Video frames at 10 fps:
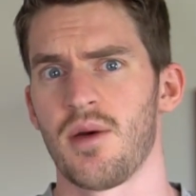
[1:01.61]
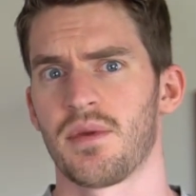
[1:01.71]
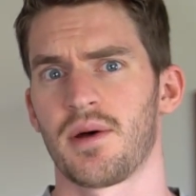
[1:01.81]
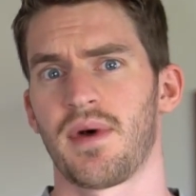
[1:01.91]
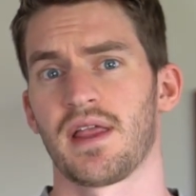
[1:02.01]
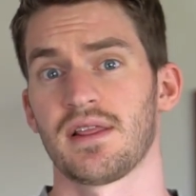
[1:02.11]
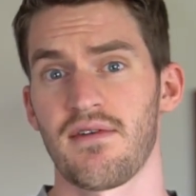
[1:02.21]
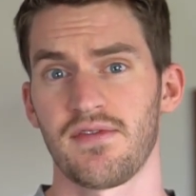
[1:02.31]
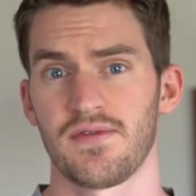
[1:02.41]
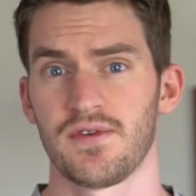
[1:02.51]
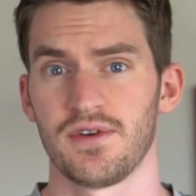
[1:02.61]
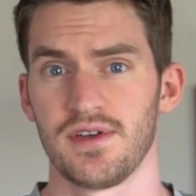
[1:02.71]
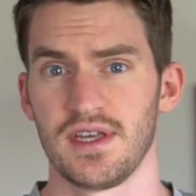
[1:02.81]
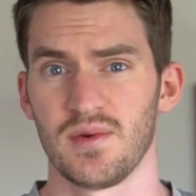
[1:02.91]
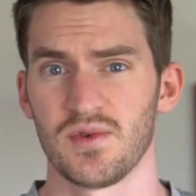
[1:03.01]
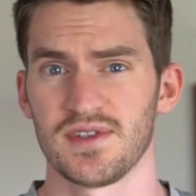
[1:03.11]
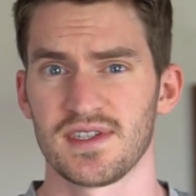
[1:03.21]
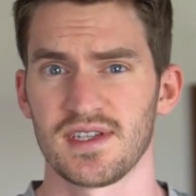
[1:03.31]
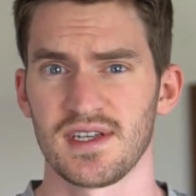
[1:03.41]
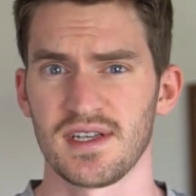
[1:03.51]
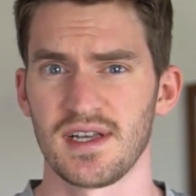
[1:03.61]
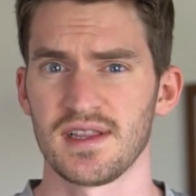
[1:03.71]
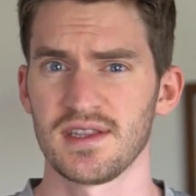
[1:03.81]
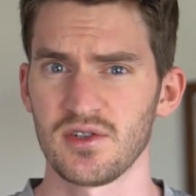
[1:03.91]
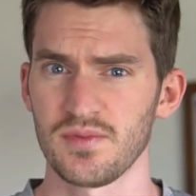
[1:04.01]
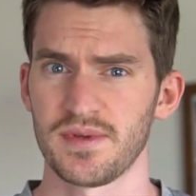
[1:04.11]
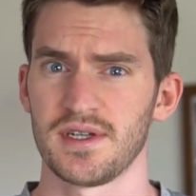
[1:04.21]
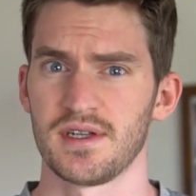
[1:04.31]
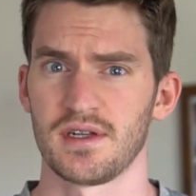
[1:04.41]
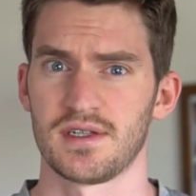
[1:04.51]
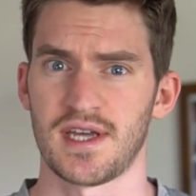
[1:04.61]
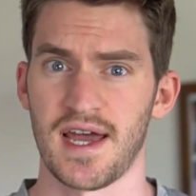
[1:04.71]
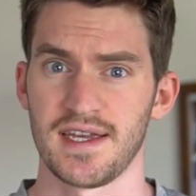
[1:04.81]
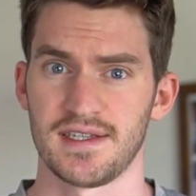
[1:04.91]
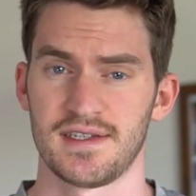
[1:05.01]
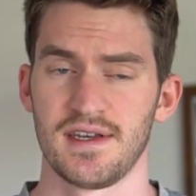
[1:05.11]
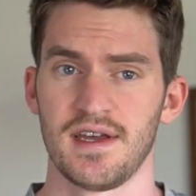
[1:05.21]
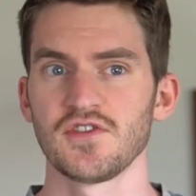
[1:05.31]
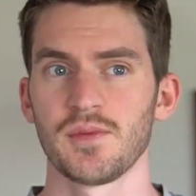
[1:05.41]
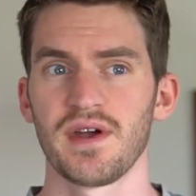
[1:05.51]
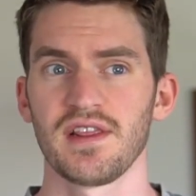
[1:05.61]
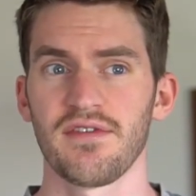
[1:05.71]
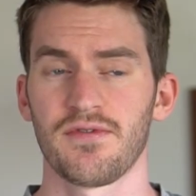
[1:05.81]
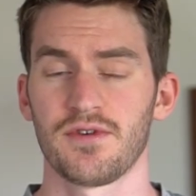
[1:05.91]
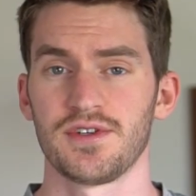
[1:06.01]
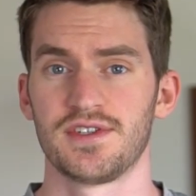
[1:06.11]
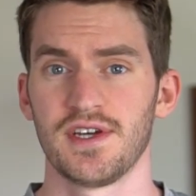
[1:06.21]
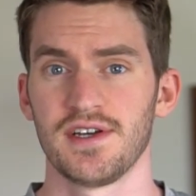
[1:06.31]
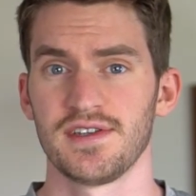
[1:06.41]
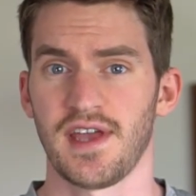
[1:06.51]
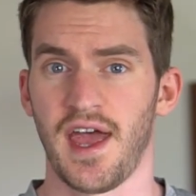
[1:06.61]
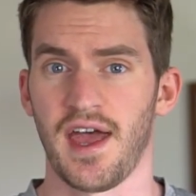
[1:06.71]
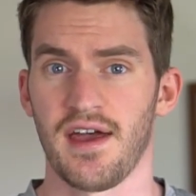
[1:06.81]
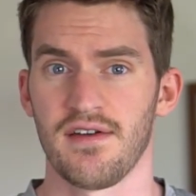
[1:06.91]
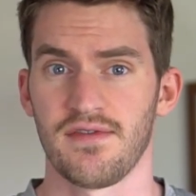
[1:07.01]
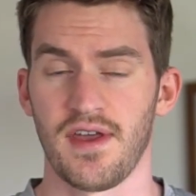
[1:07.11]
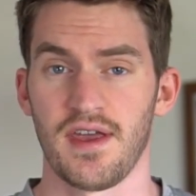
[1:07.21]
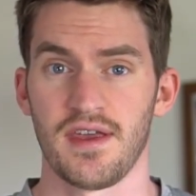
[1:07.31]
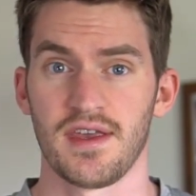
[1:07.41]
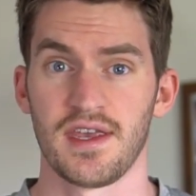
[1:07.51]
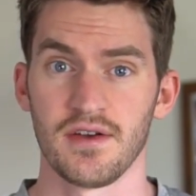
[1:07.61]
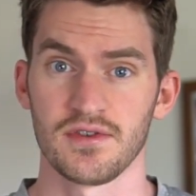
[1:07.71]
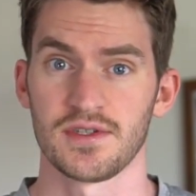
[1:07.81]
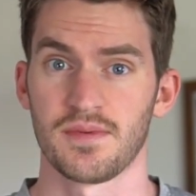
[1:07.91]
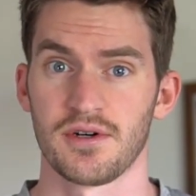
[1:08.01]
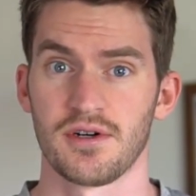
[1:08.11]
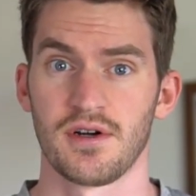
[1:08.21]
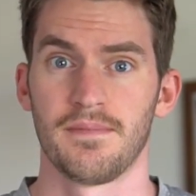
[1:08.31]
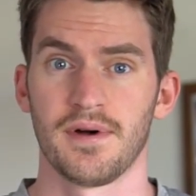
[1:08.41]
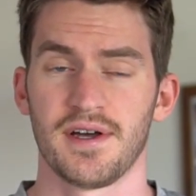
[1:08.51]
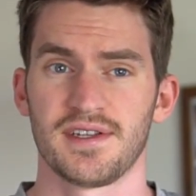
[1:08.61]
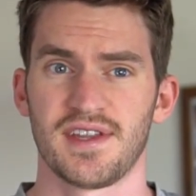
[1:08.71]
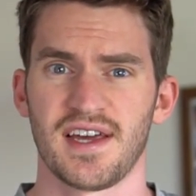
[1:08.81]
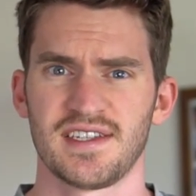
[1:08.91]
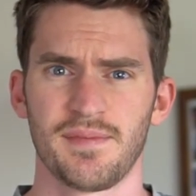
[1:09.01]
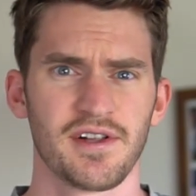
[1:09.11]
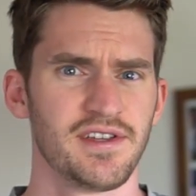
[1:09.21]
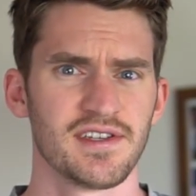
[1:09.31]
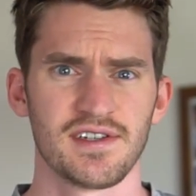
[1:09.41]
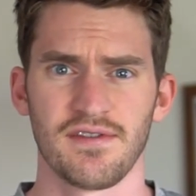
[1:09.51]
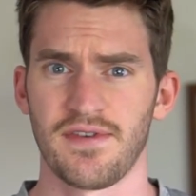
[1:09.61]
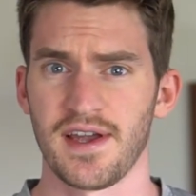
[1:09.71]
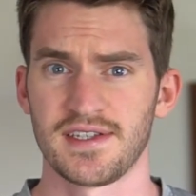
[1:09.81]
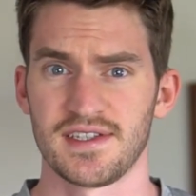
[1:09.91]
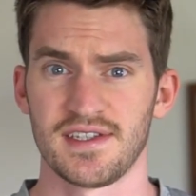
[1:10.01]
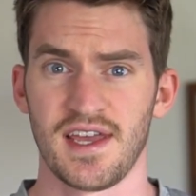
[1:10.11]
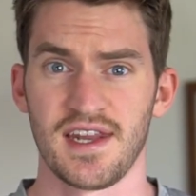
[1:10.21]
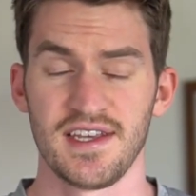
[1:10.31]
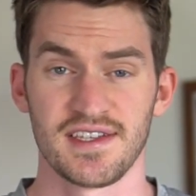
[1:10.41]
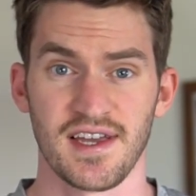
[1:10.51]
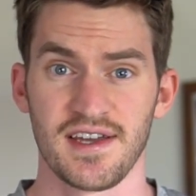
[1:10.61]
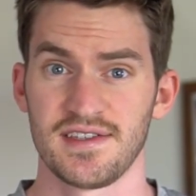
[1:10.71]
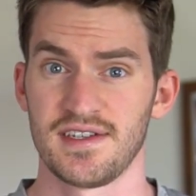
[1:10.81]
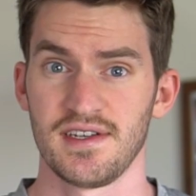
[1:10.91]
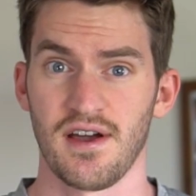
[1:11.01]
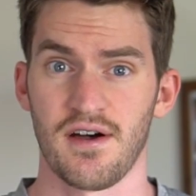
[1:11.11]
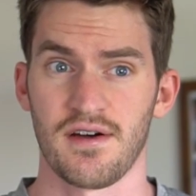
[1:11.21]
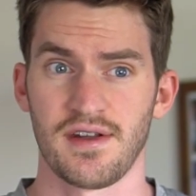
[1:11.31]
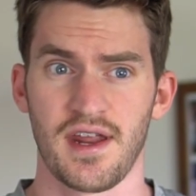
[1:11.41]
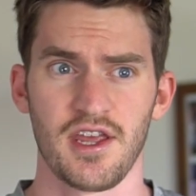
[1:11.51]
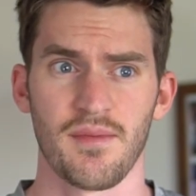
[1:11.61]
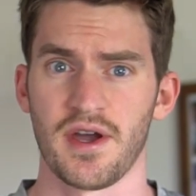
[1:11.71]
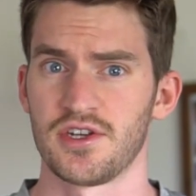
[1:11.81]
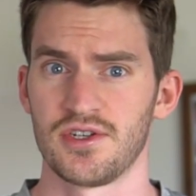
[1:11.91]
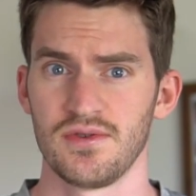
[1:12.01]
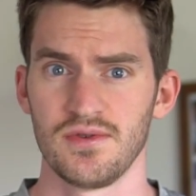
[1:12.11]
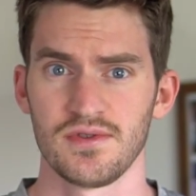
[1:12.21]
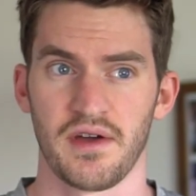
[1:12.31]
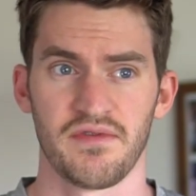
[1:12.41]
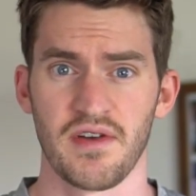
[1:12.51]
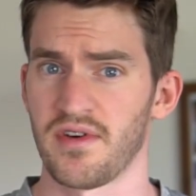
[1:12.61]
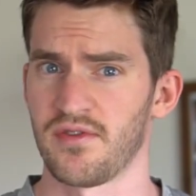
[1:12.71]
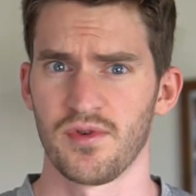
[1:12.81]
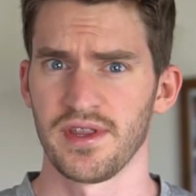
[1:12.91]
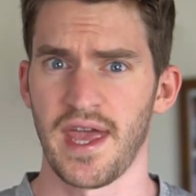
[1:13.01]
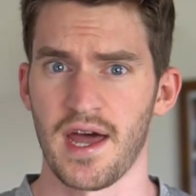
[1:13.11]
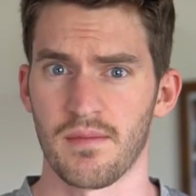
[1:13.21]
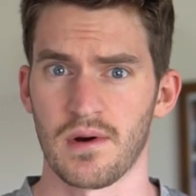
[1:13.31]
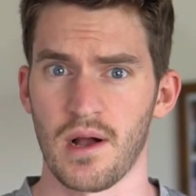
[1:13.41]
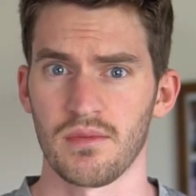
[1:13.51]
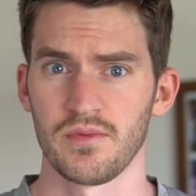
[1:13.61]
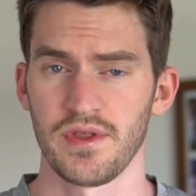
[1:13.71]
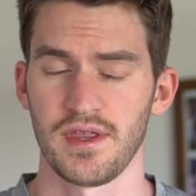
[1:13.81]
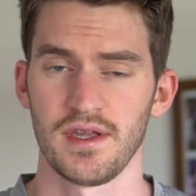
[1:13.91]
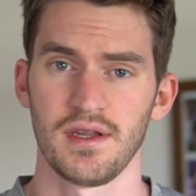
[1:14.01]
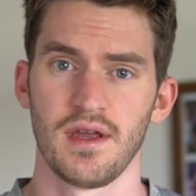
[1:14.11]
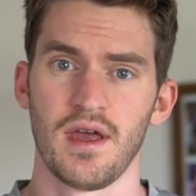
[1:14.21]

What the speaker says: But on my left foot, it was a little bit tight. So my left foot does have a heel spur, but that typically doesn't affect any sizing on any of my shoes. I've never really had a problem with it.